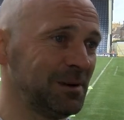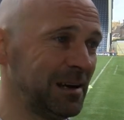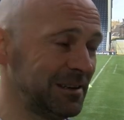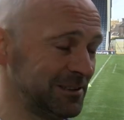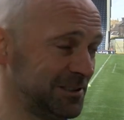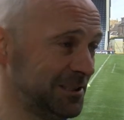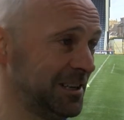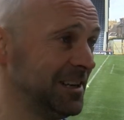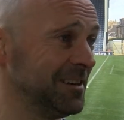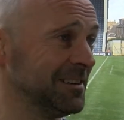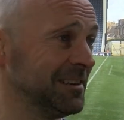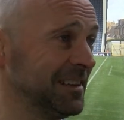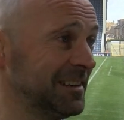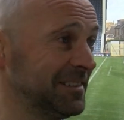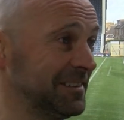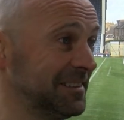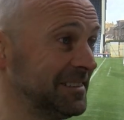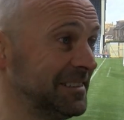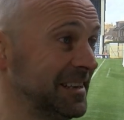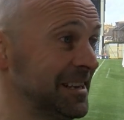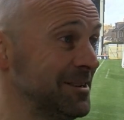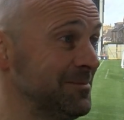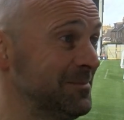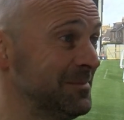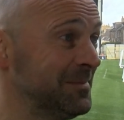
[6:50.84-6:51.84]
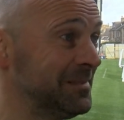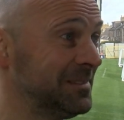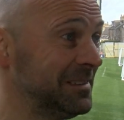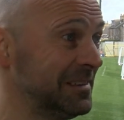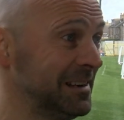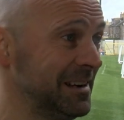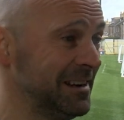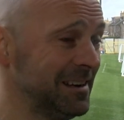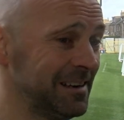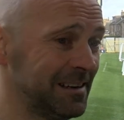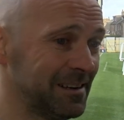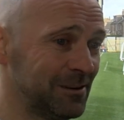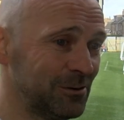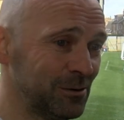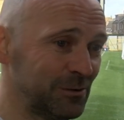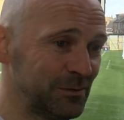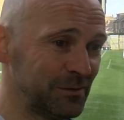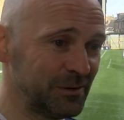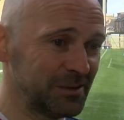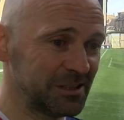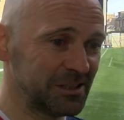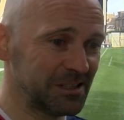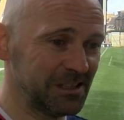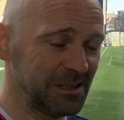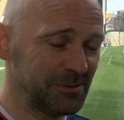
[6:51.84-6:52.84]
Certainly at the time, yeah,
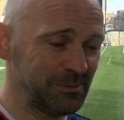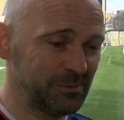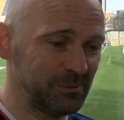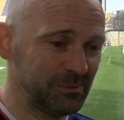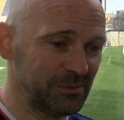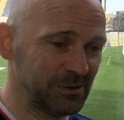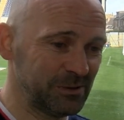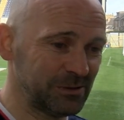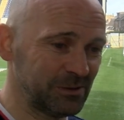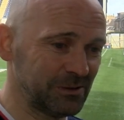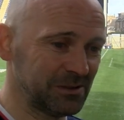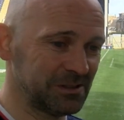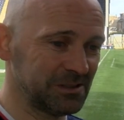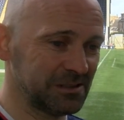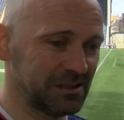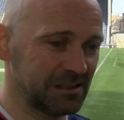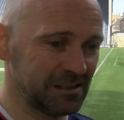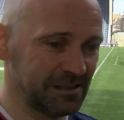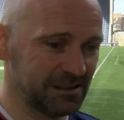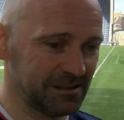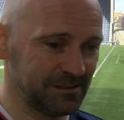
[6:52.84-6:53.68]
obviously, because